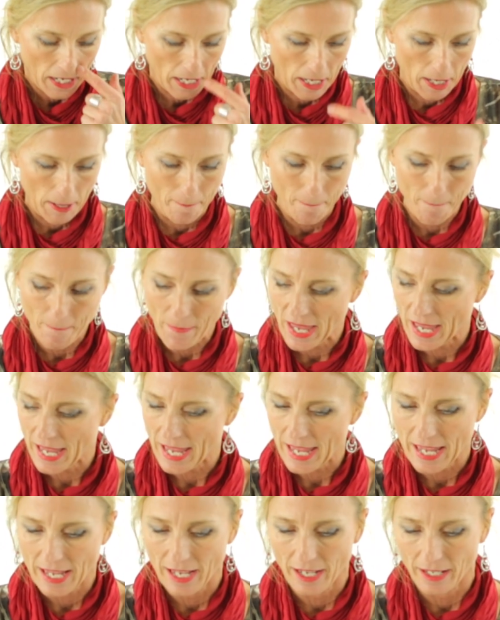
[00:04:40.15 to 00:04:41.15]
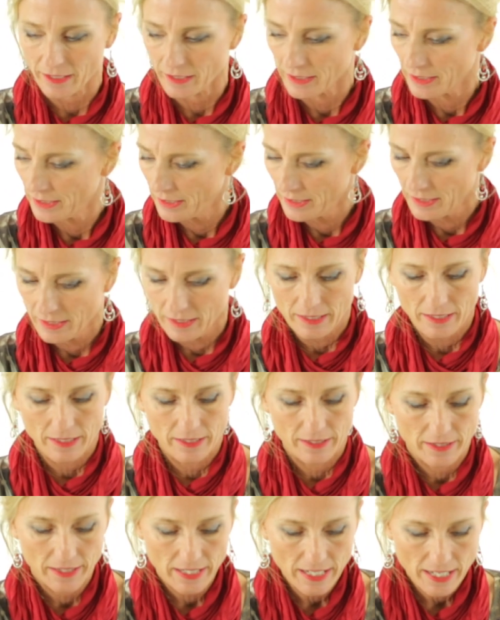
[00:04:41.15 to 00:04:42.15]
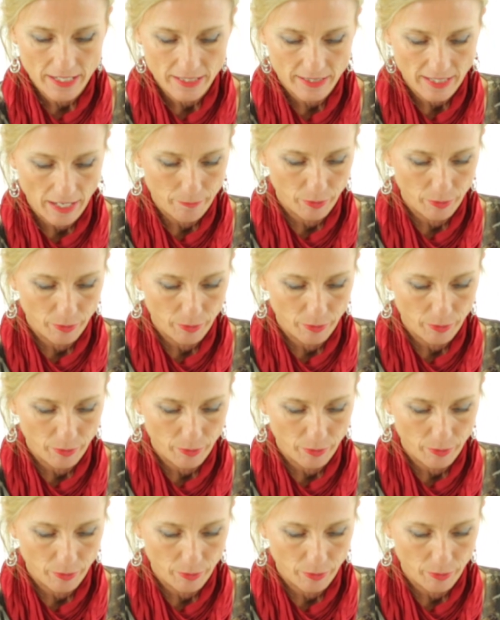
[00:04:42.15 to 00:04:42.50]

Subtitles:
And this,